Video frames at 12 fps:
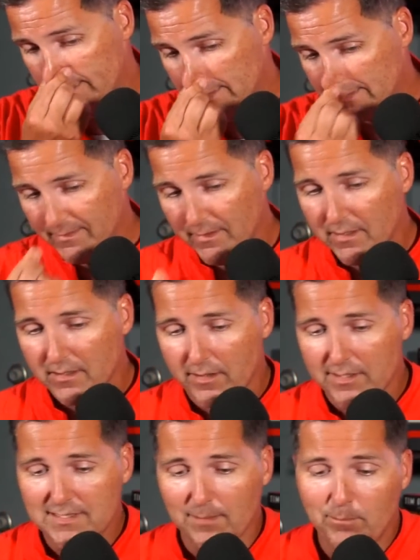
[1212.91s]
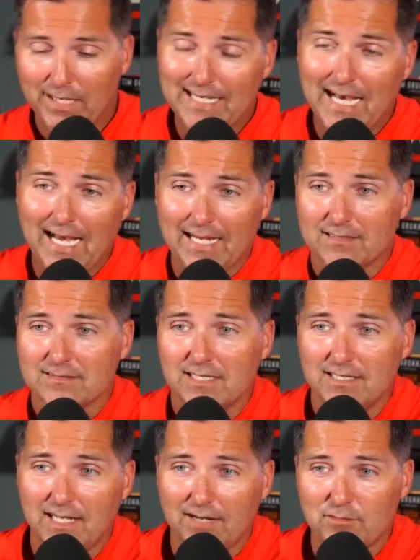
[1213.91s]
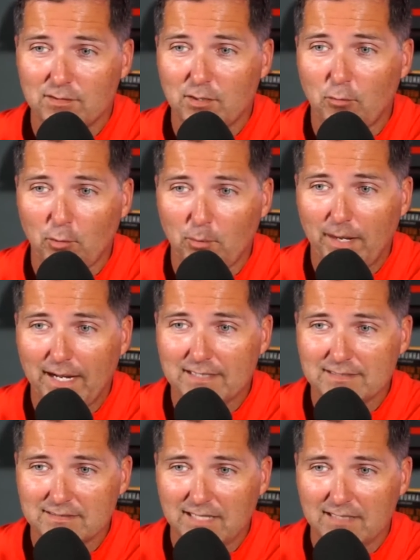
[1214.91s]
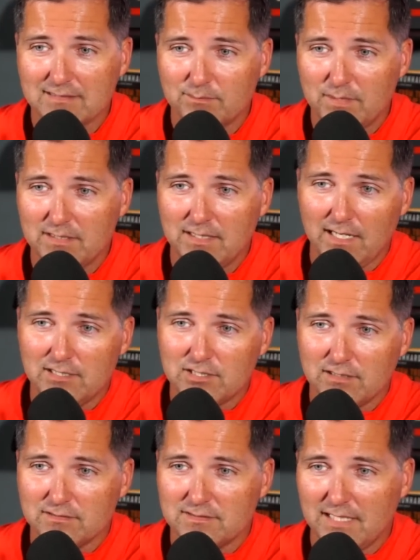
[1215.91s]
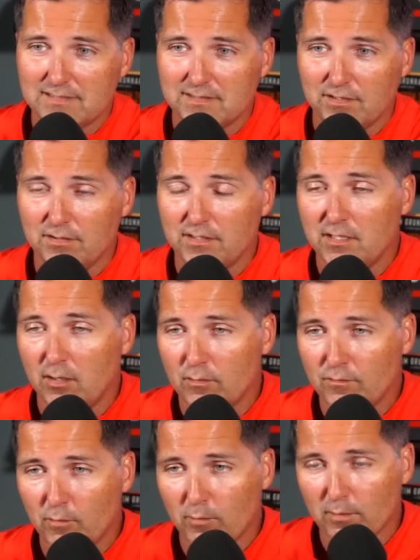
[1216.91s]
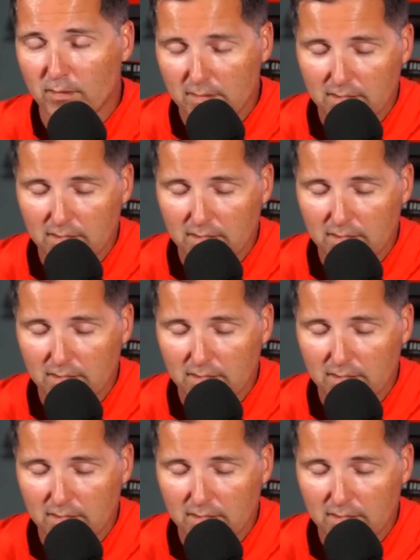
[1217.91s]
And we see a big guy getting after the quarterback because it's not something Danny Shelton's necessarily known for.